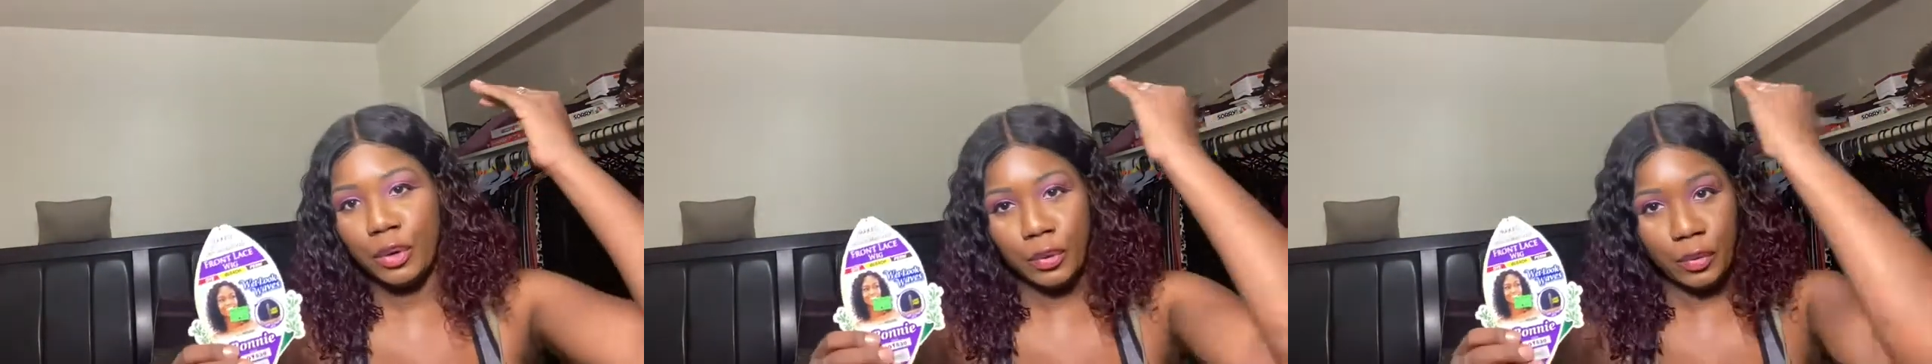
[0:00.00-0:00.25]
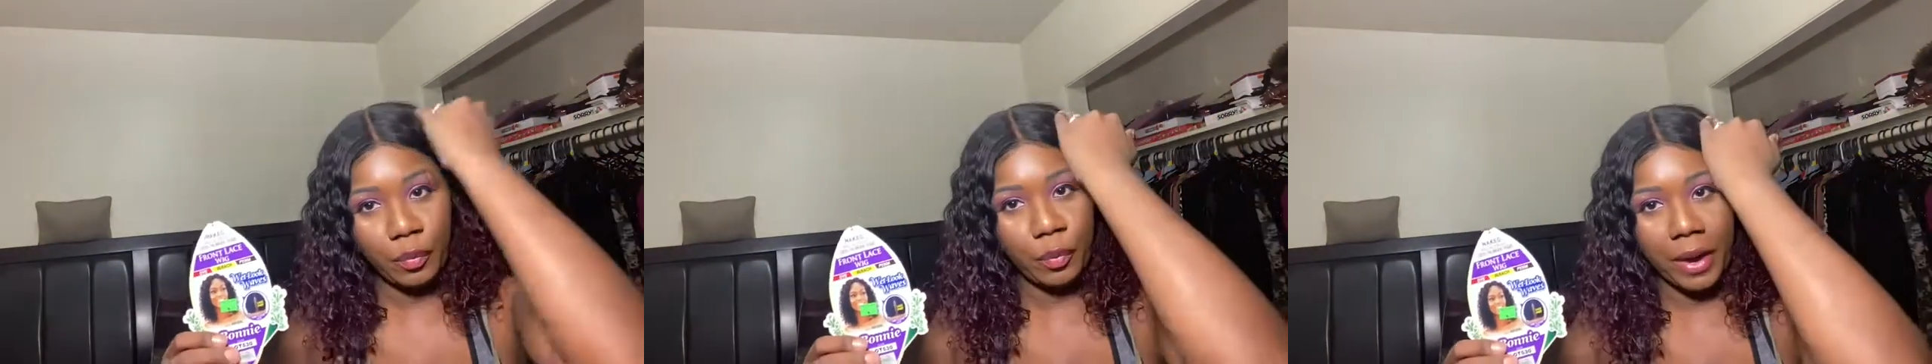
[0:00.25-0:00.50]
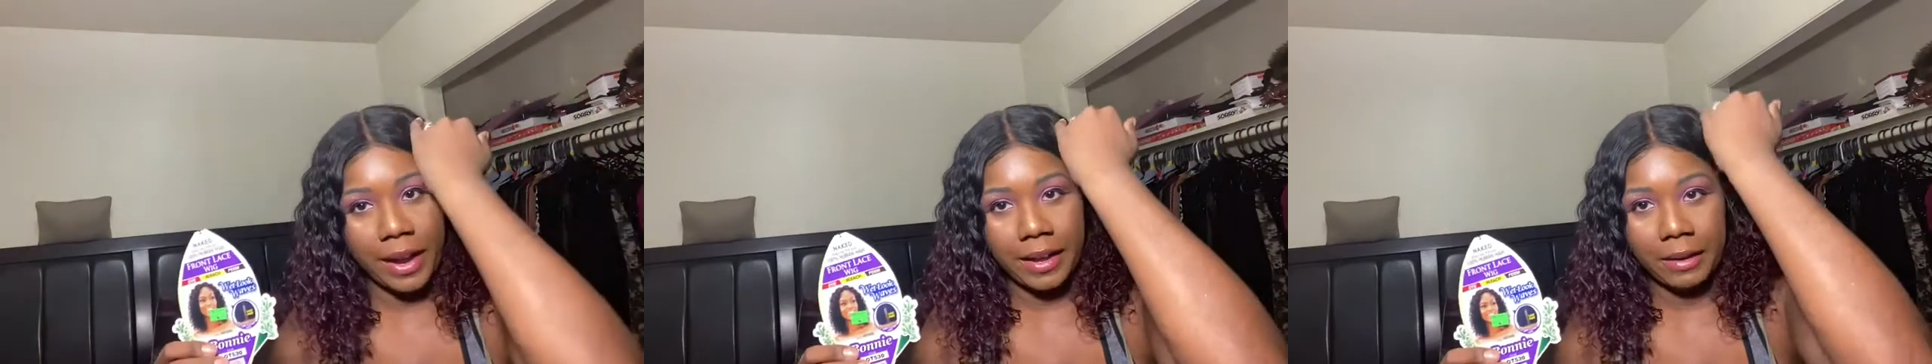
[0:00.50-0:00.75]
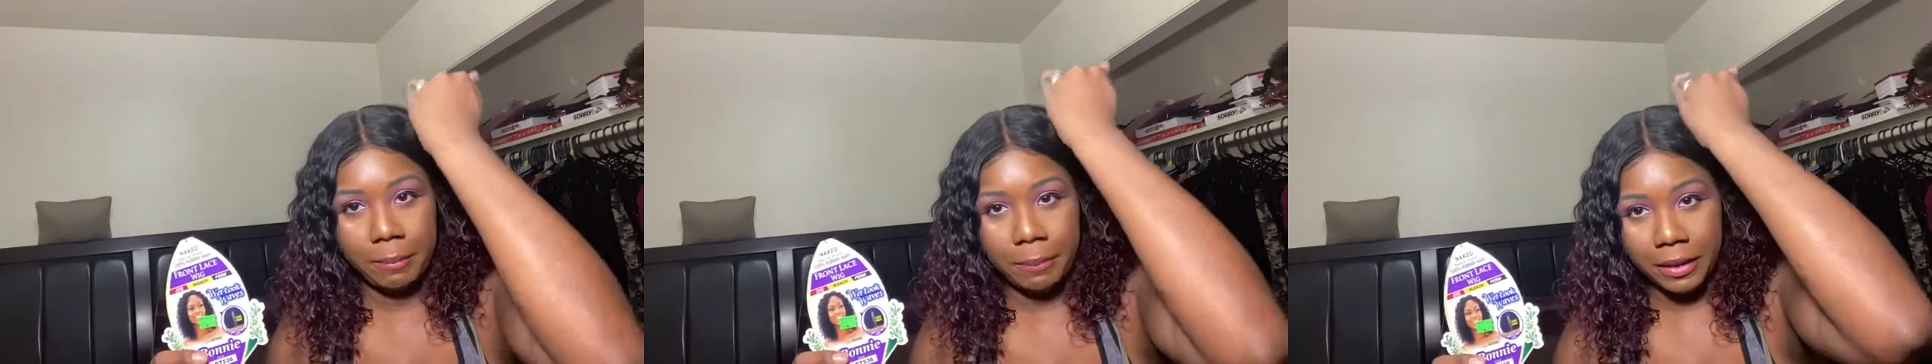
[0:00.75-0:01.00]

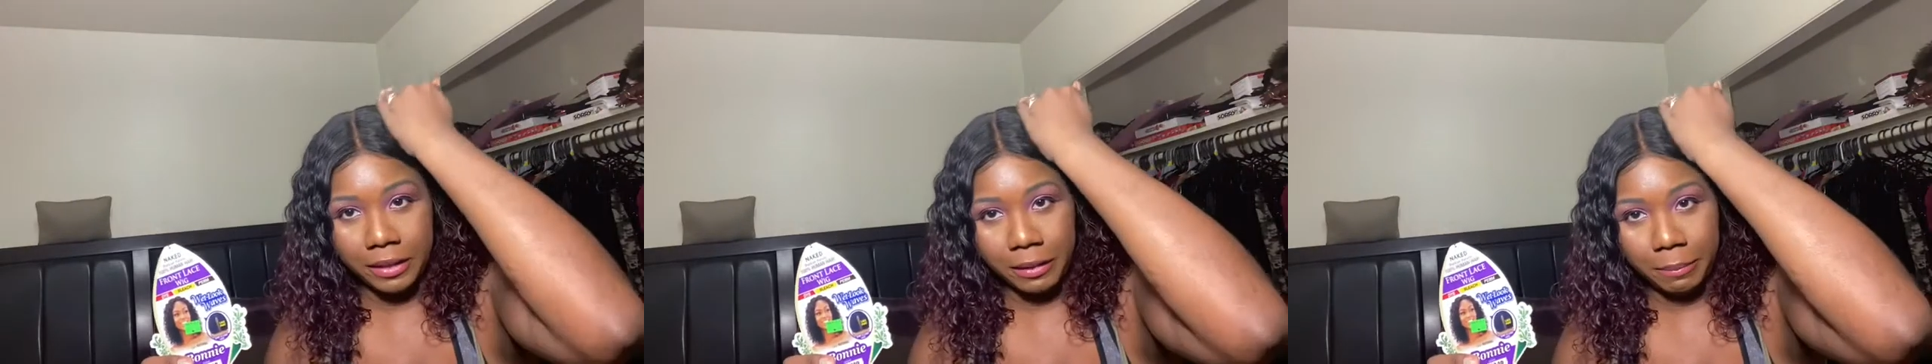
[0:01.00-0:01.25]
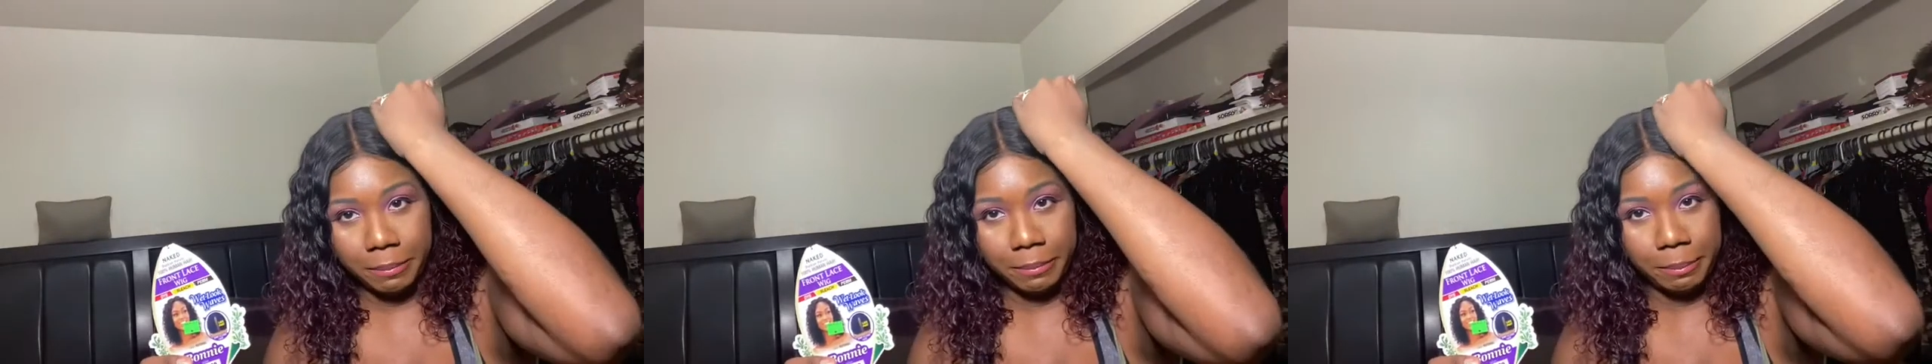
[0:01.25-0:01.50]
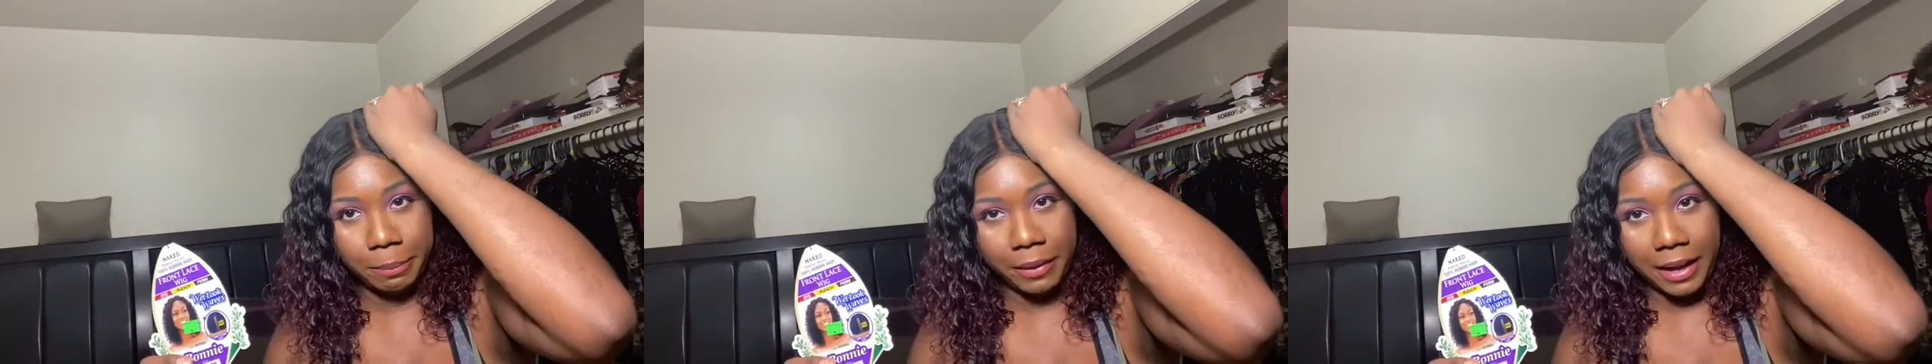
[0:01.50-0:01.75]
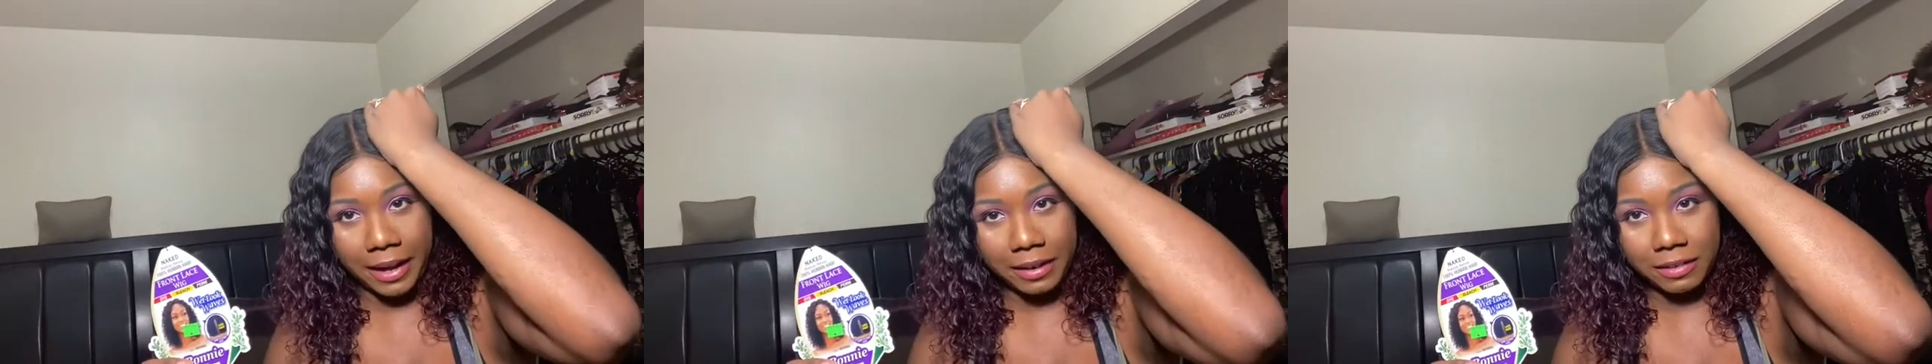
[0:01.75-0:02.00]
red, but the
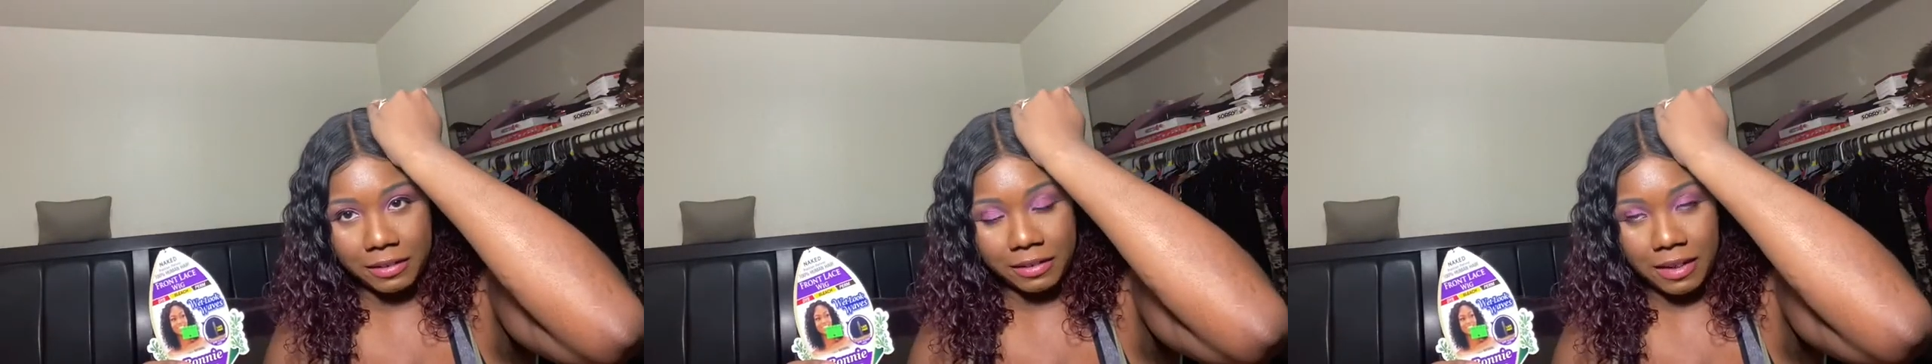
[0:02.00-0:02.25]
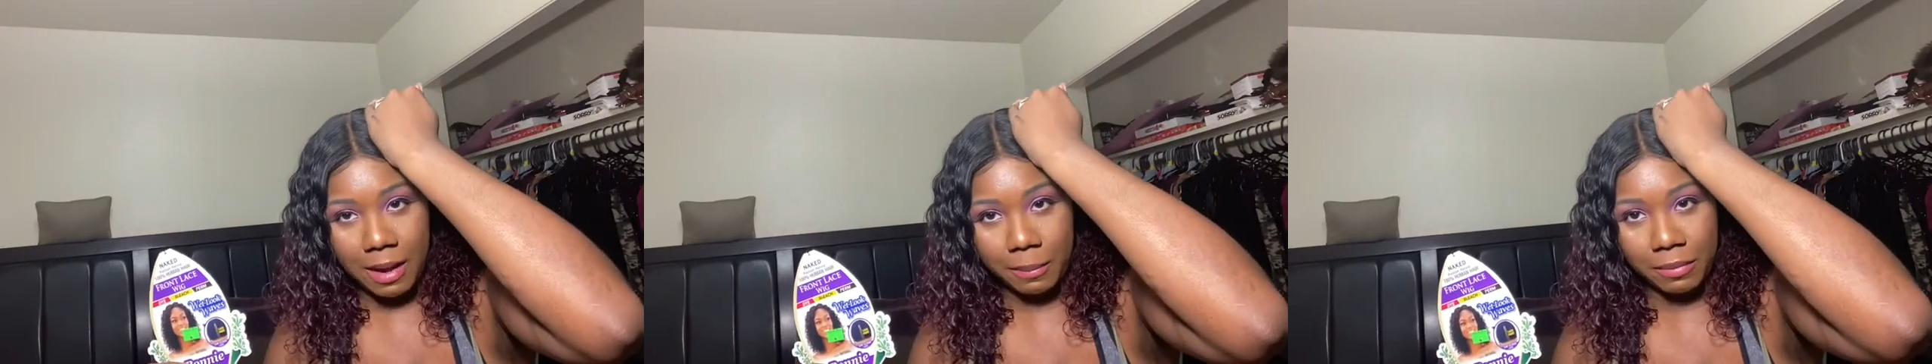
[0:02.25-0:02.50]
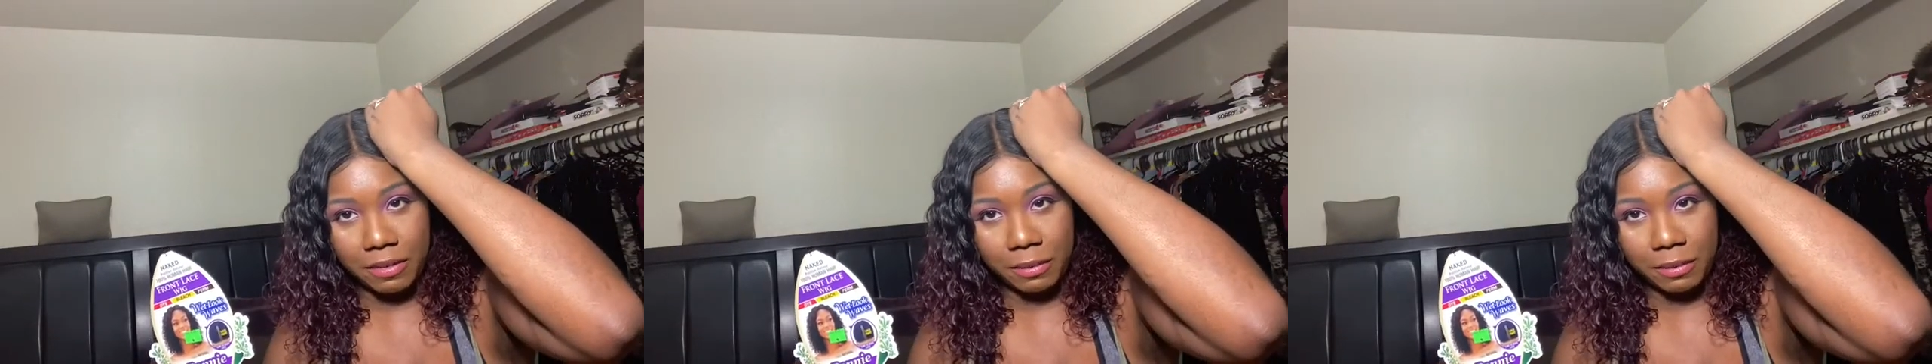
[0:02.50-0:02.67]
black stopped,